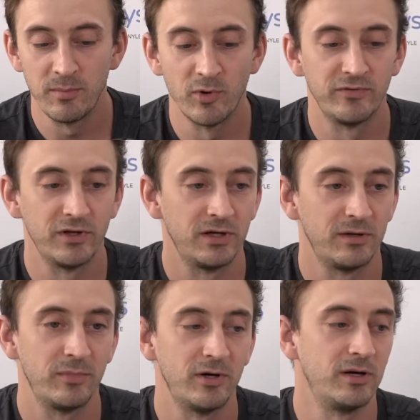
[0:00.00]
of the
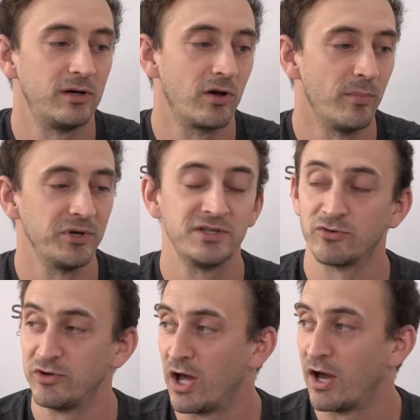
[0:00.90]
uh, company is
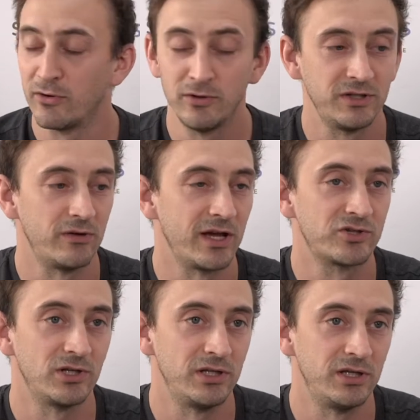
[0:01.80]
Rinaro. They're
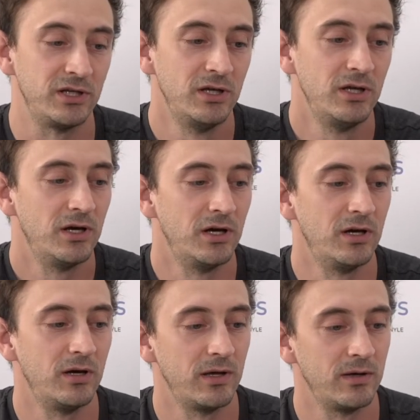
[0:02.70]
actually
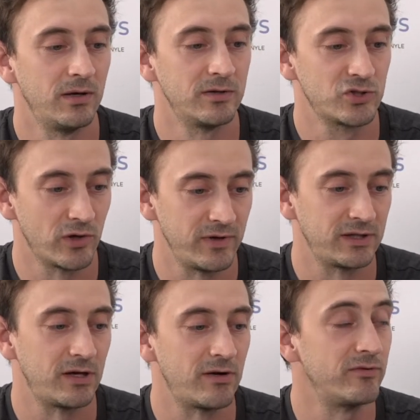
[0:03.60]
uh, a
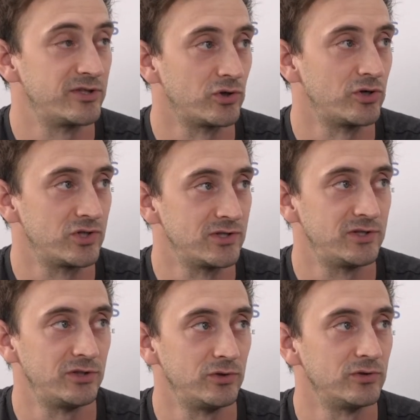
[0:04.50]
Soviet-era research
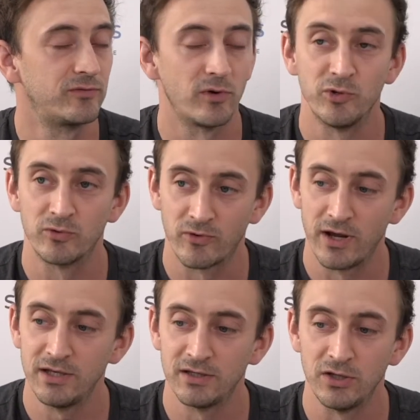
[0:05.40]
institute from
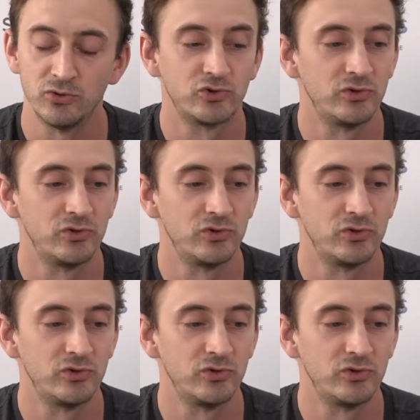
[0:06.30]
Ukraine. They used to